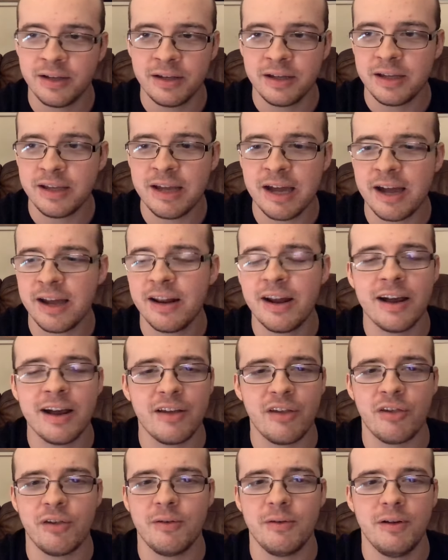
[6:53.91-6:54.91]
yeah,
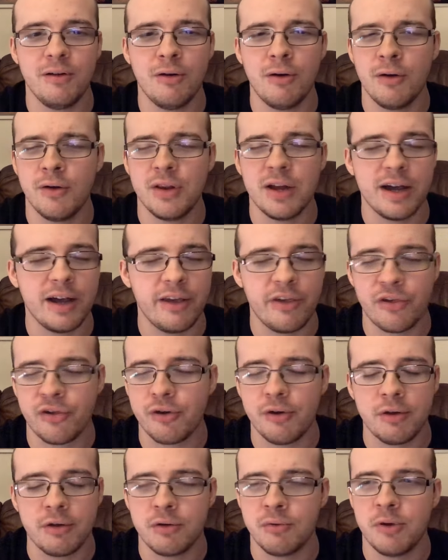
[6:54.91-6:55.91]
that is
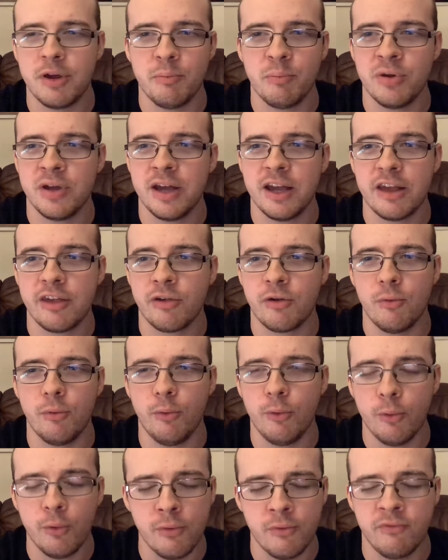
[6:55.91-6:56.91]
so creepy. It is
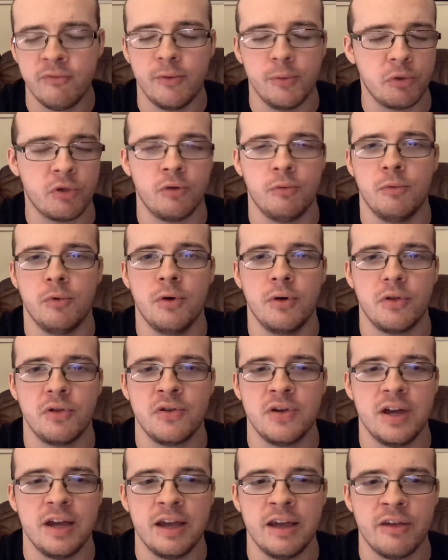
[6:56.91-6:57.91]
awful to
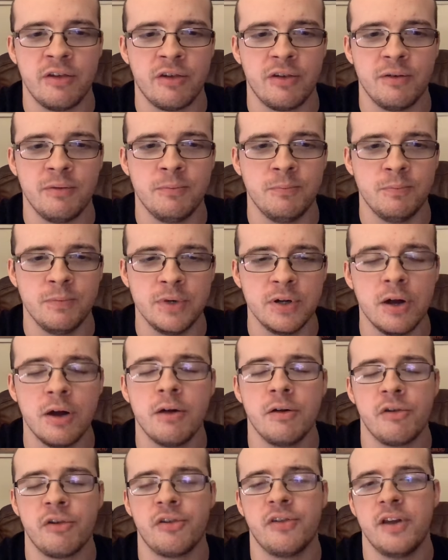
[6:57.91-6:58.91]
watch. It is
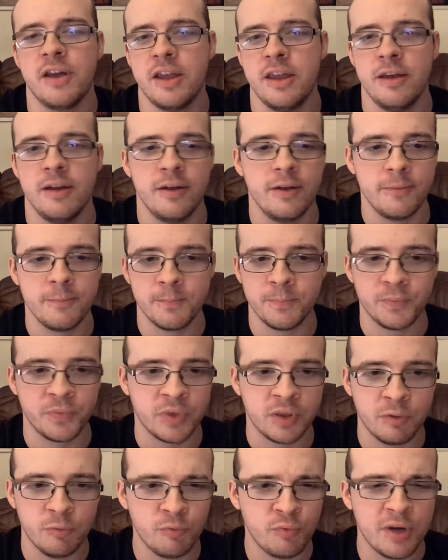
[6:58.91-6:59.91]
nasty.
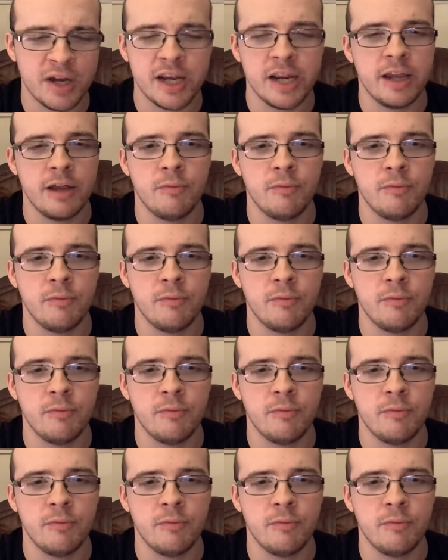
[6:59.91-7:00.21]
Really